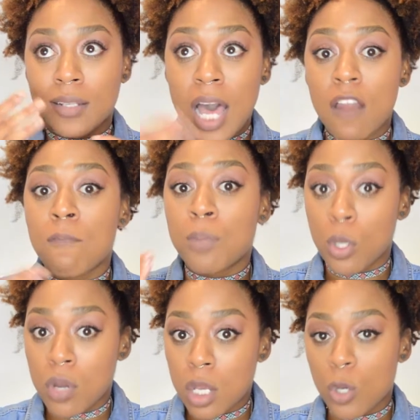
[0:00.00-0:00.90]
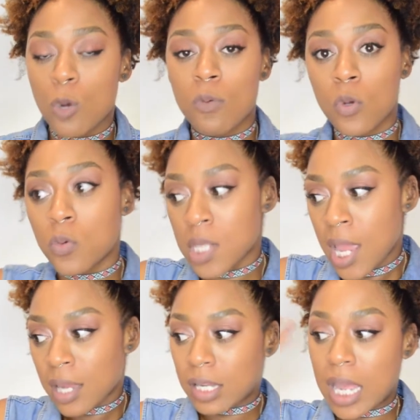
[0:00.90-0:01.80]
a lot of beauty gurus
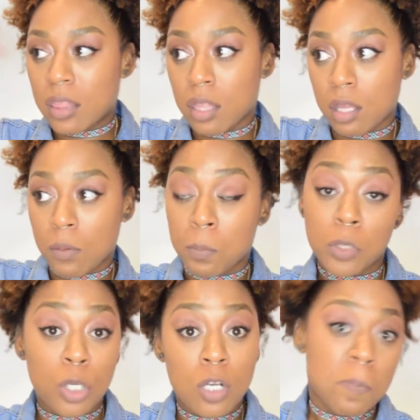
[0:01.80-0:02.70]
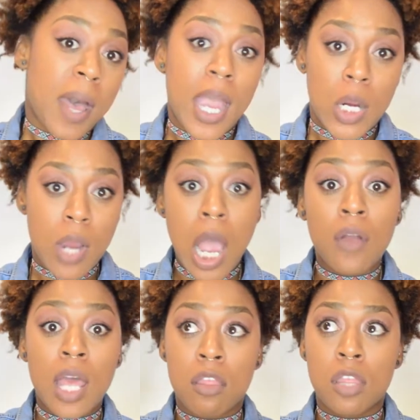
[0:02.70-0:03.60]
get the blurred
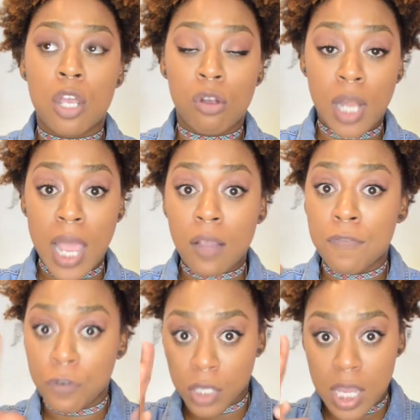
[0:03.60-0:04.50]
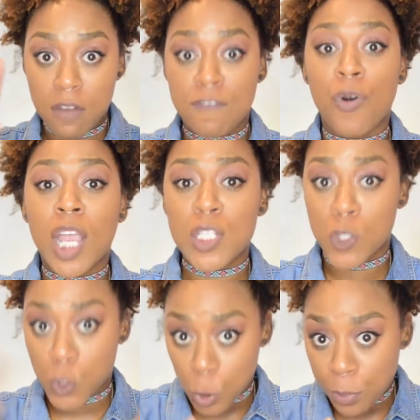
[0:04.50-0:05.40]
background, and they're like fully in focus
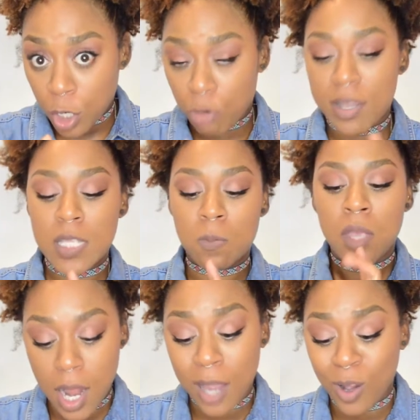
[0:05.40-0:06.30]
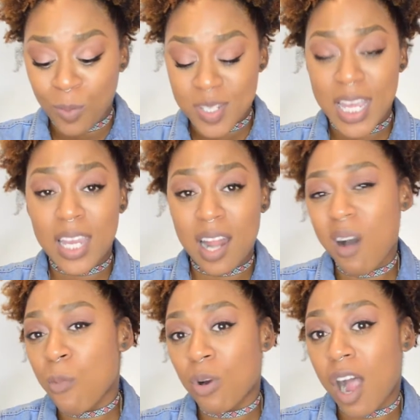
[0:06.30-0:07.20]
and super crisp. And I hope to take it
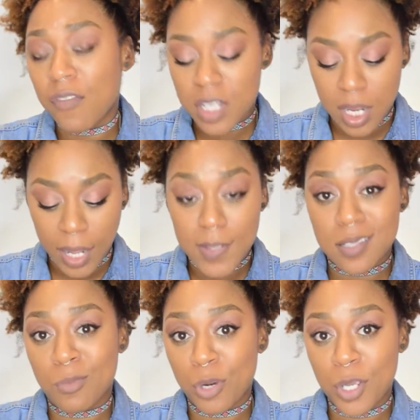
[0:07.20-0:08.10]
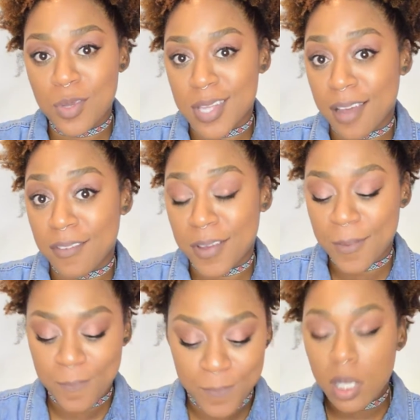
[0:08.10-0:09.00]
out more often and get some more use out of
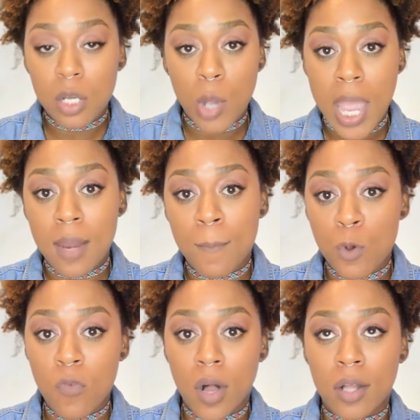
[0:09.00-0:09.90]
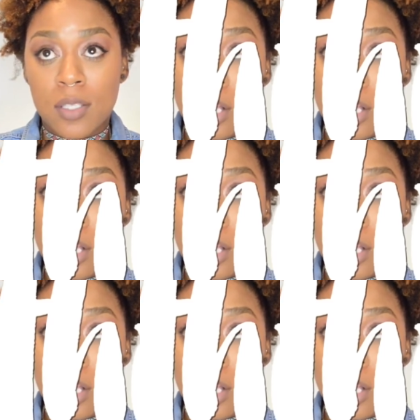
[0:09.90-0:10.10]
it. I'm gonna go ahead and move on